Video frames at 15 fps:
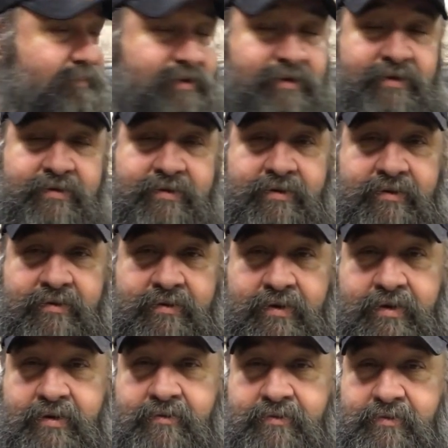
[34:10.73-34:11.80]
But, uh,
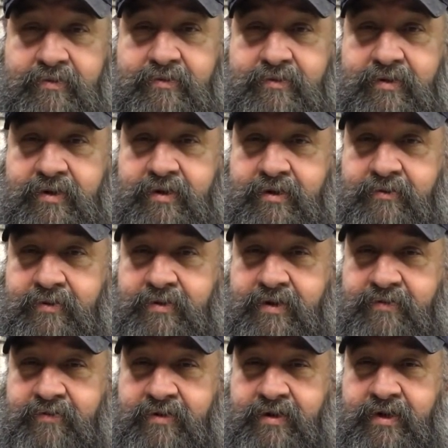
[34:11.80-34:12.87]
yeah, we, yeah, we
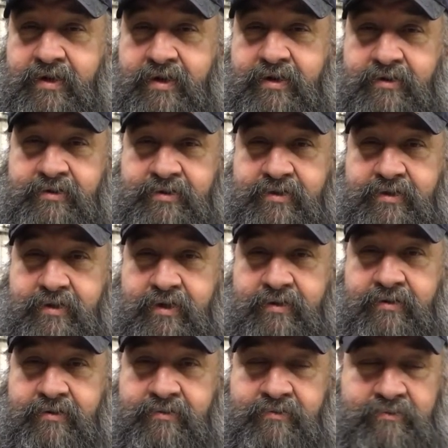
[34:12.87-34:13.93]
definitely gotta get our shit
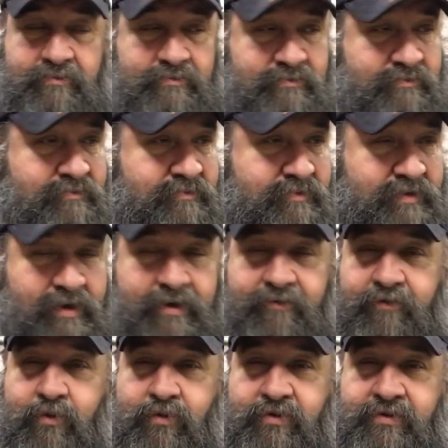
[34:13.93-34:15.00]
together and kind
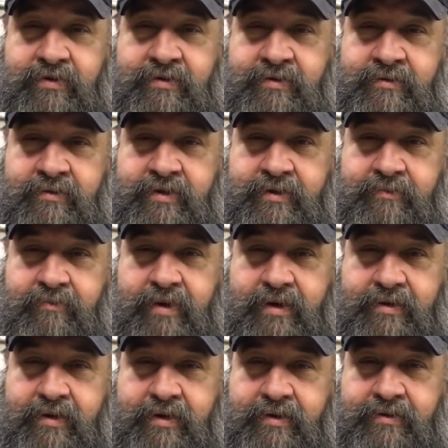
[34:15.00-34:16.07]
of focus on getting
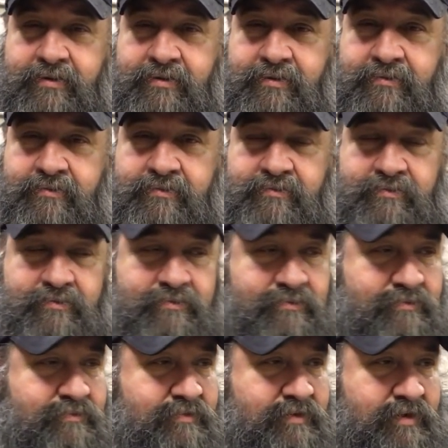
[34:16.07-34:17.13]
back together and
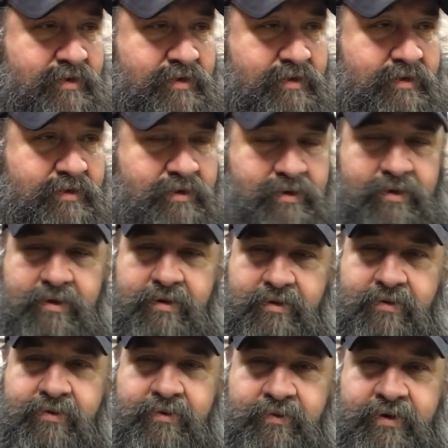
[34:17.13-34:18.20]

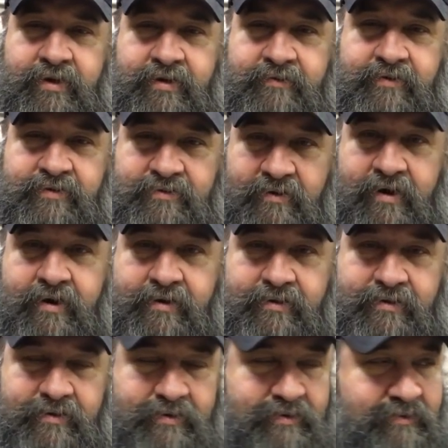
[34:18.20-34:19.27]
doing whatever's right.
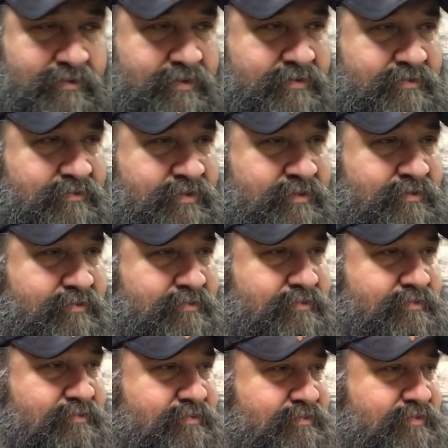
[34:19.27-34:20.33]
You know, that's what
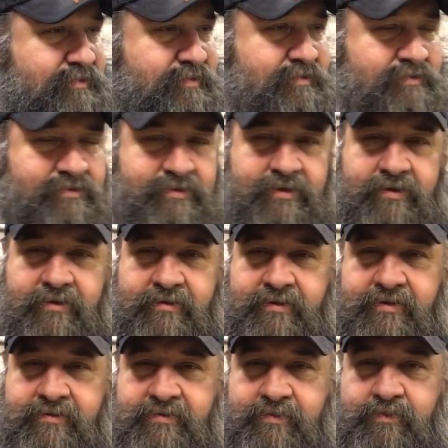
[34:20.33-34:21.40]
you know, instead of all
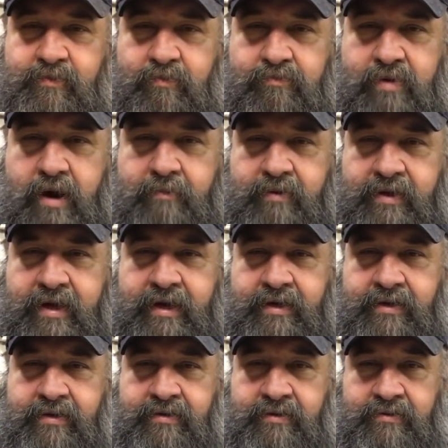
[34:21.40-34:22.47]
this
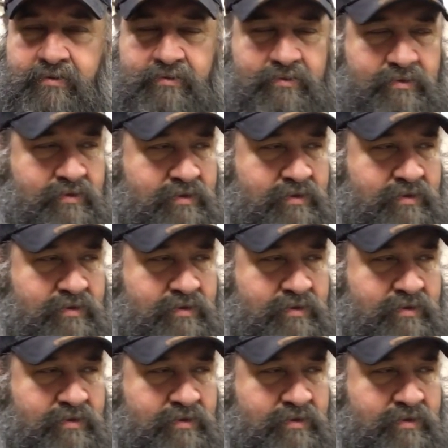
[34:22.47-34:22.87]
propaganda and